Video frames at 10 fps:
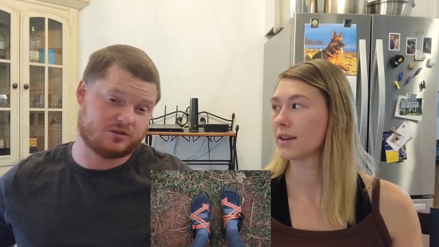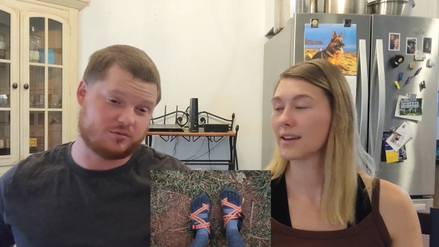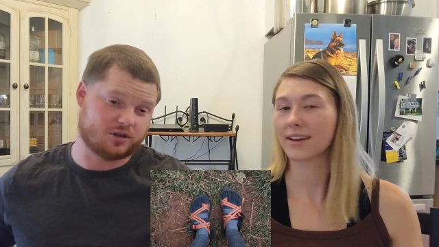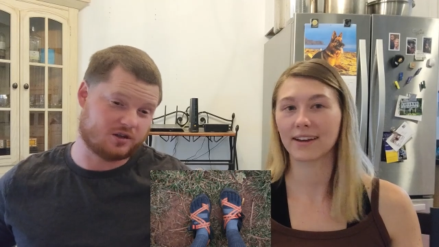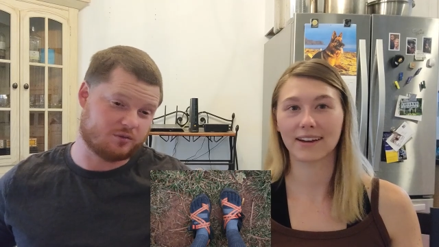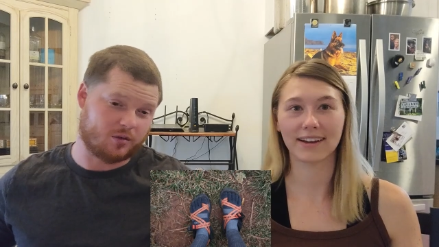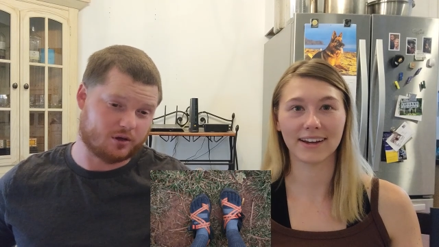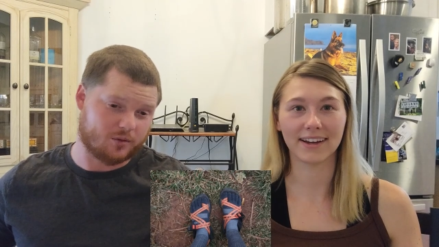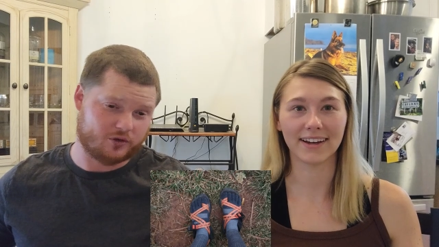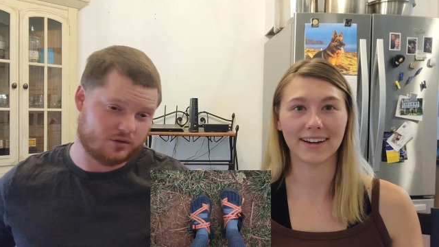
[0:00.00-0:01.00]
Speaker 1: Seems like he's probably
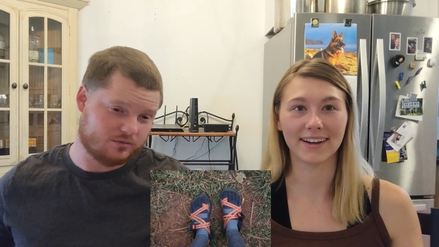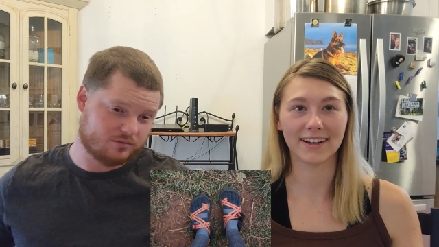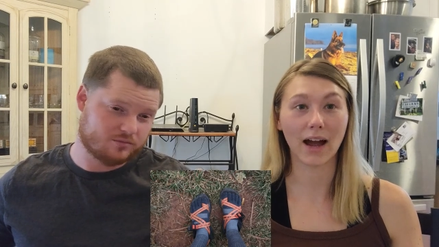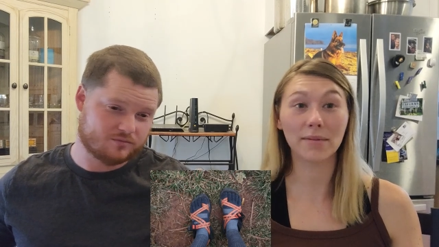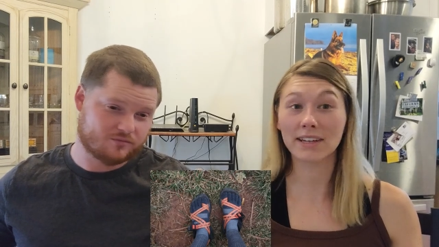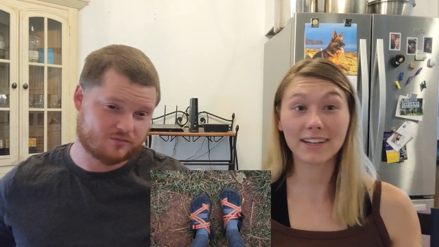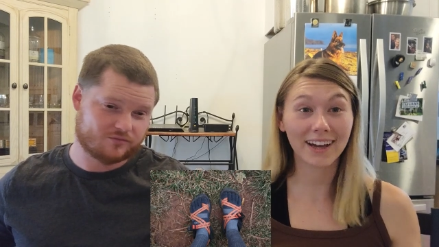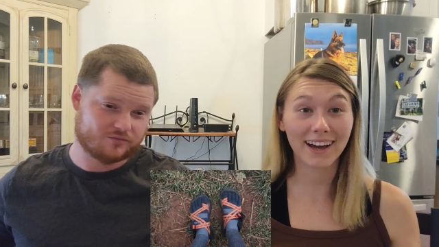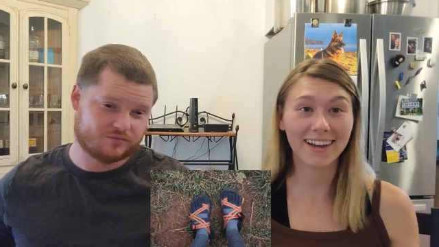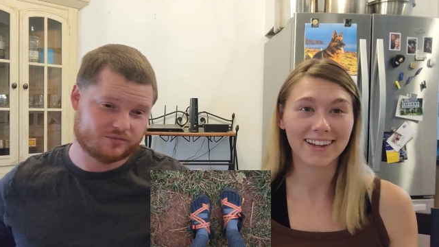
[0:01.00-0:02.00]
comfy.
Speaker 2: I mean,
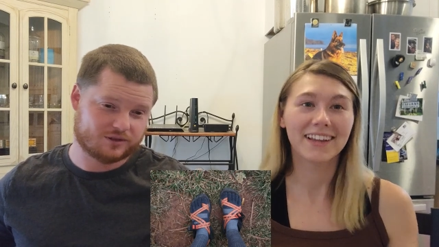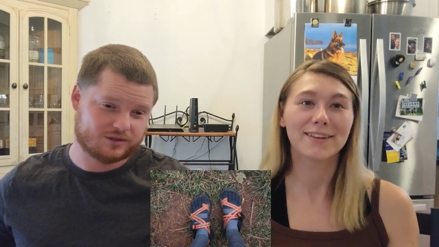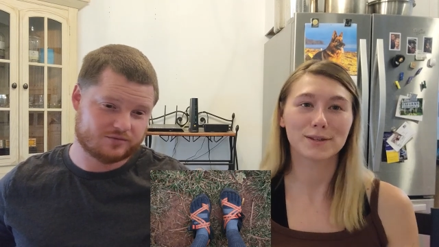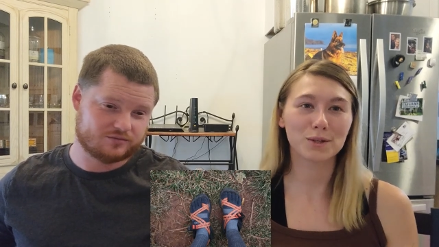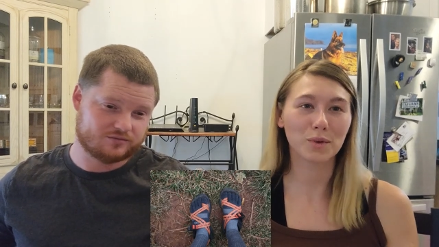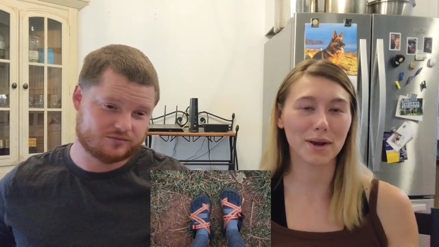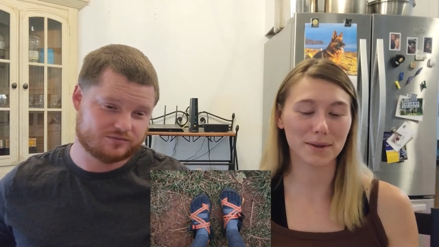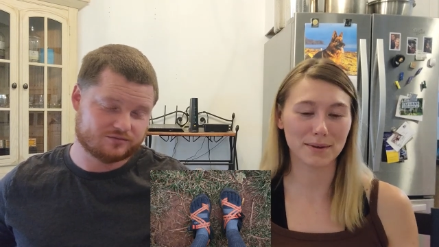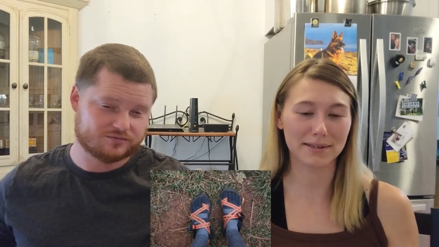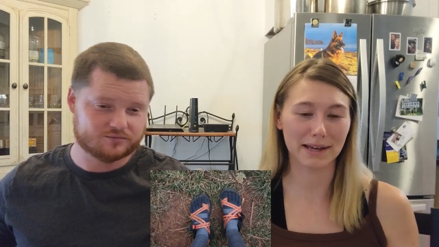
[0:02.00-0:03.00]
this is one of
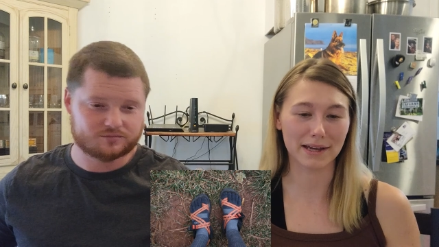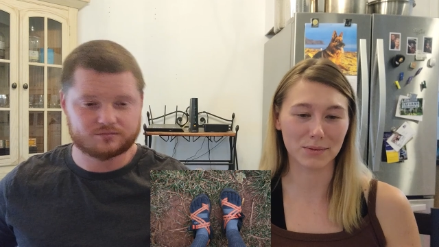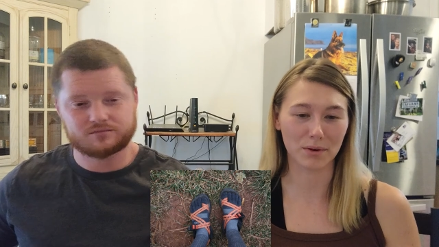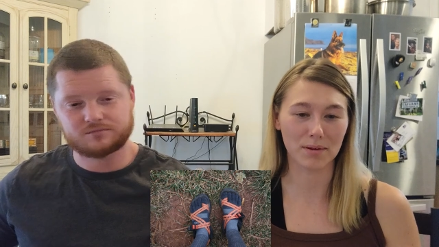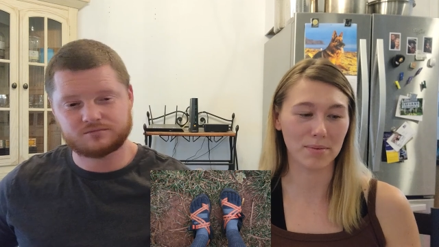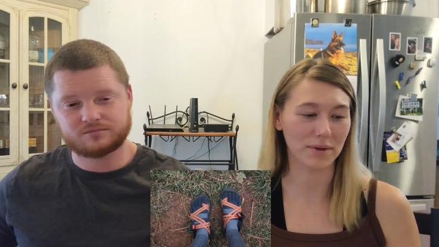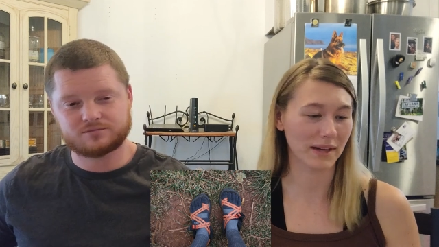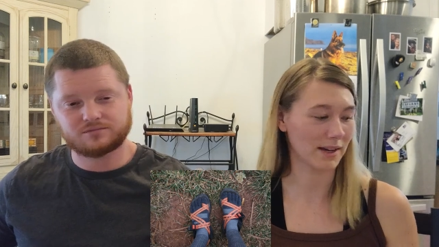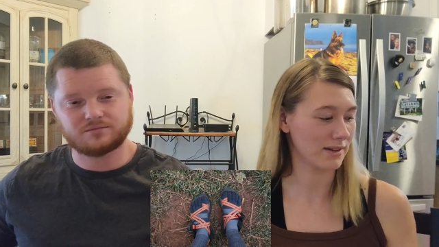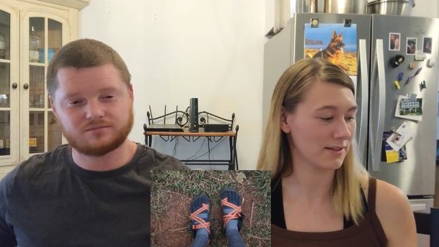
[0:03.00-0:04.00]
those things where people
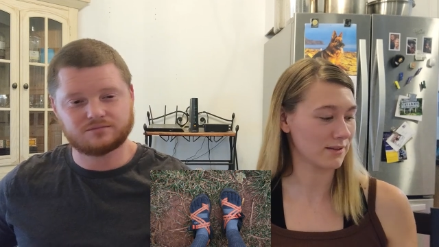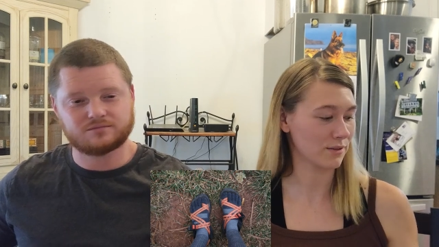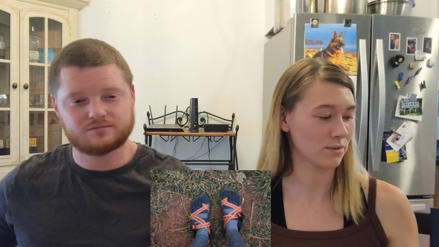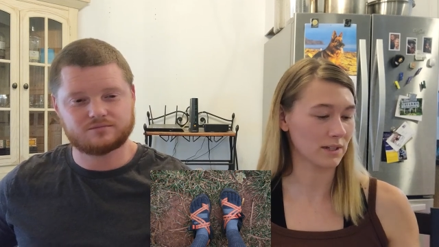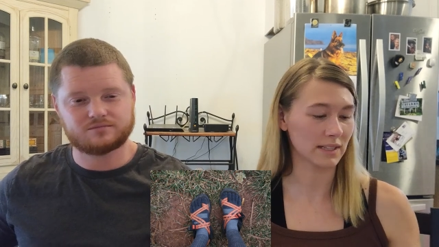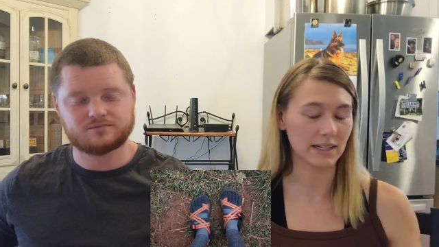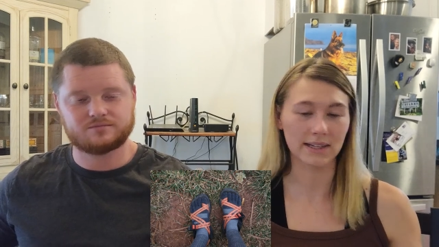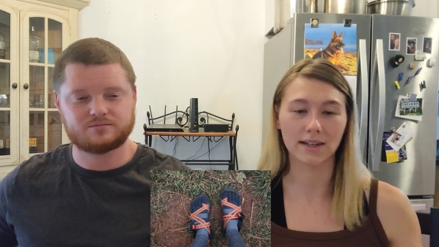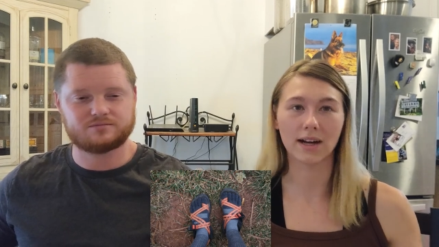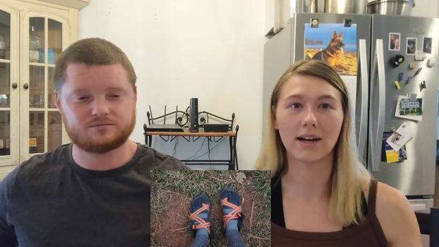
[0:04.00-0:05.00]
get
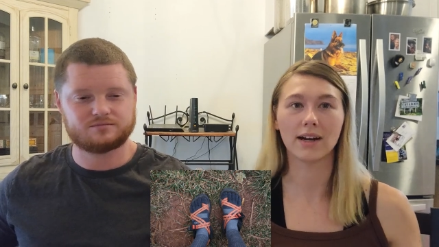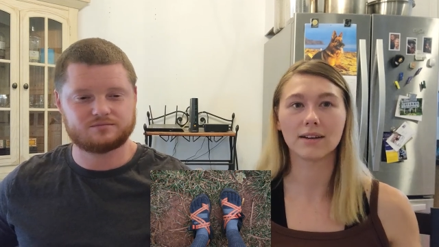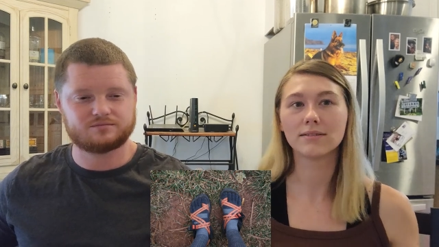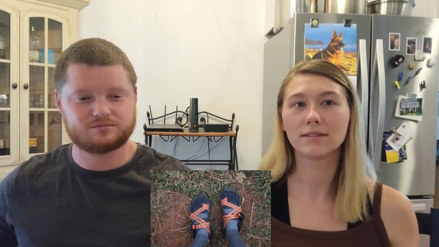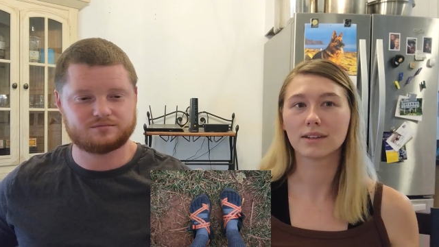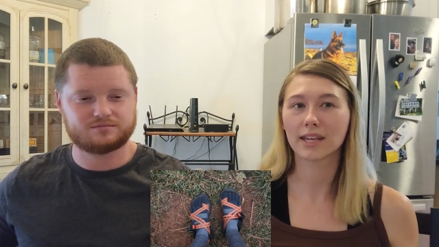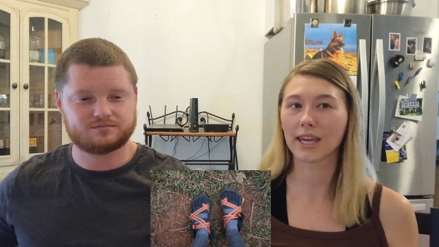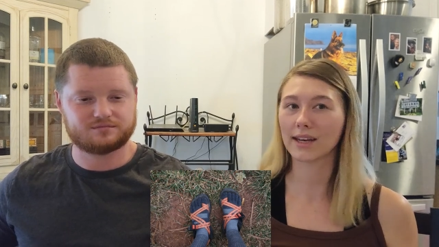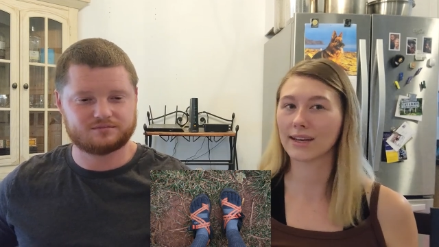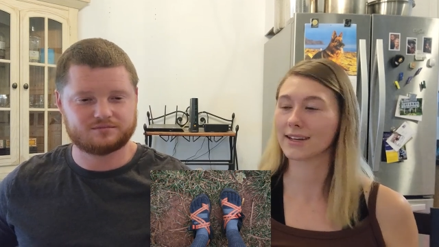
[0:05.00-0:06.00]
really uh,
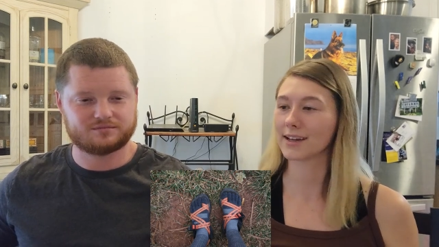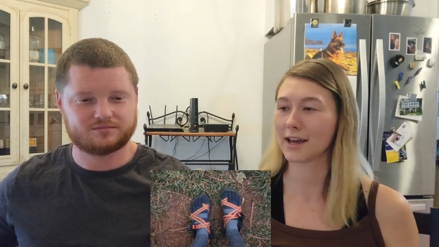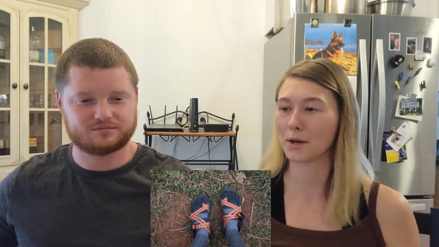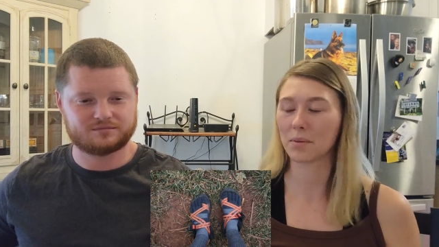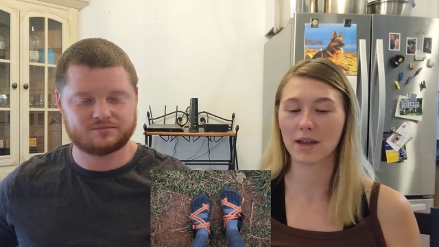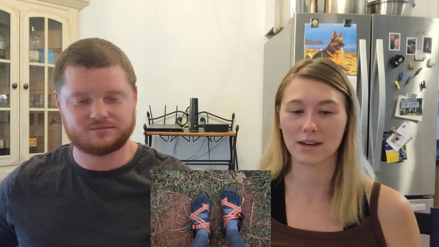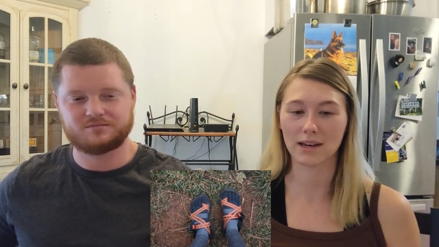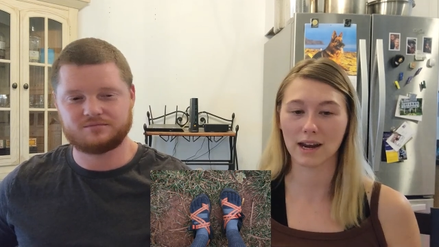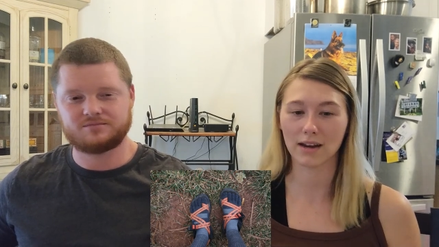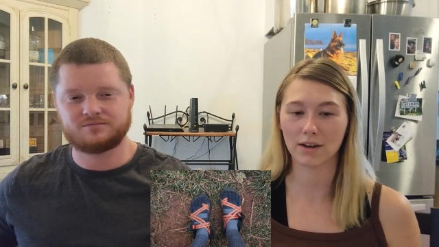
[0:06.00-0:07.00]
heated and
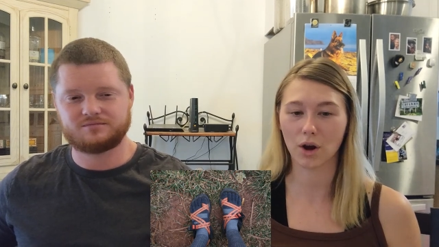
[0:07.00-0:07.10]
opinionated